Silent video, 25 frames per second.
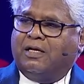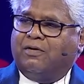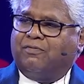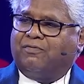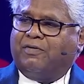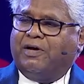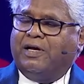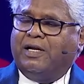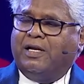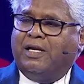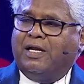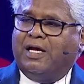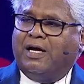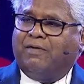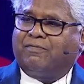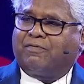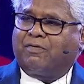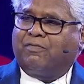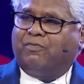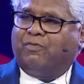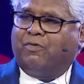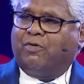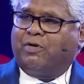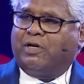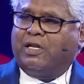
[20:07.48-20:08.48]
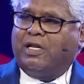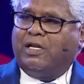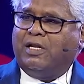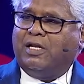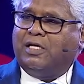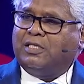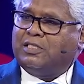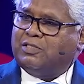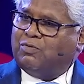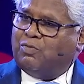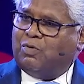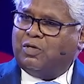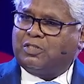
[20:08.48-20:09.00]
Finally, after fourteen
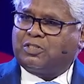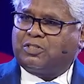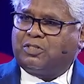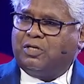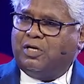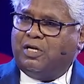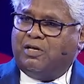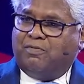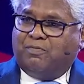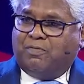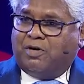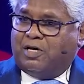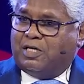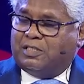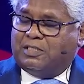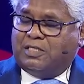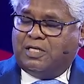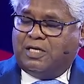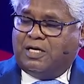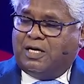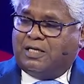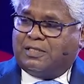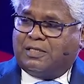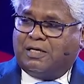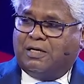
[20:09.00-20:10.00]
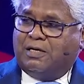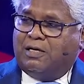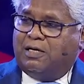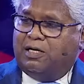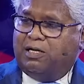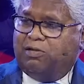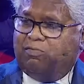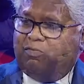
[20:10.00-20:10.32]
years, he wants to leave because he got the girl he